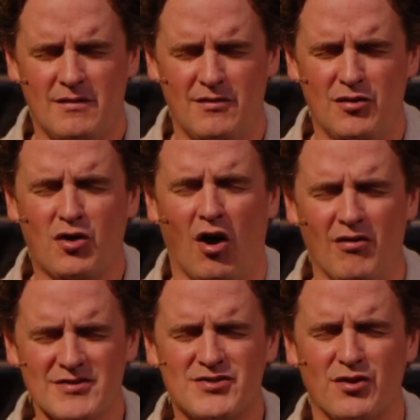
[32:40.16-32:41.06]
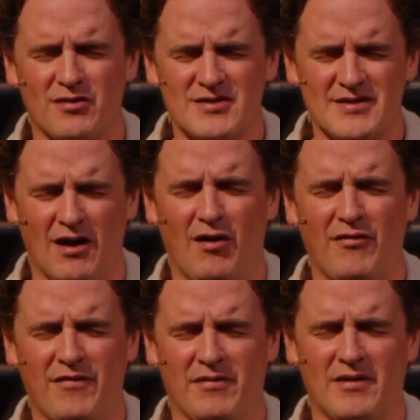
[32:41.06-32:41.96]
and you call us to
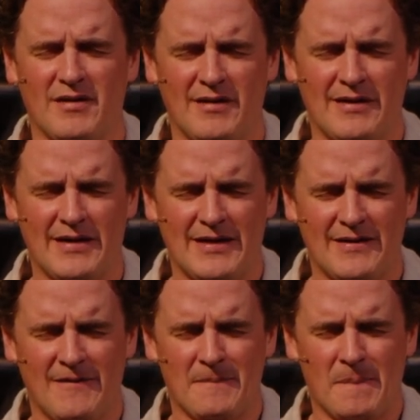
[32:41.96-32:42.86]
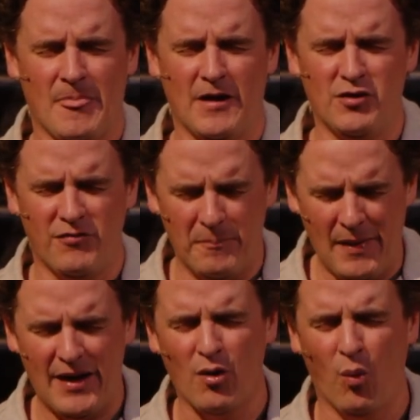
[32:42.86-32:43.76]
yourself and you've
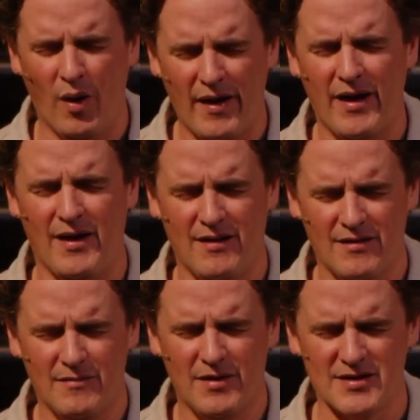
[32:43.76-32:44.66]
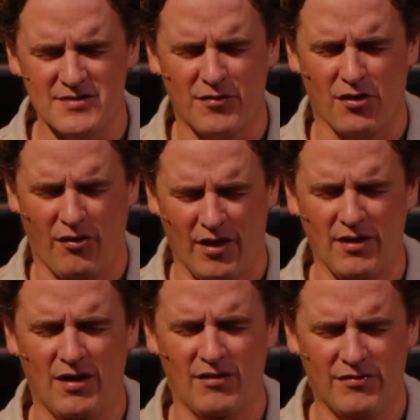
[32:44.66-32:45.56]
made a way because of your great
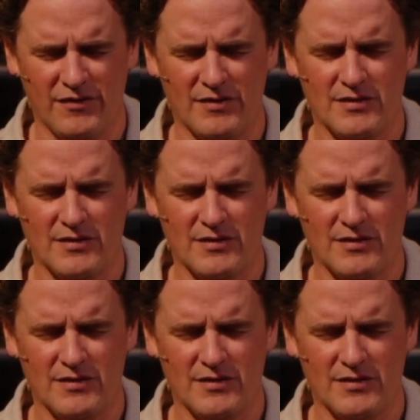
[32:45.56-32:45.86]
love.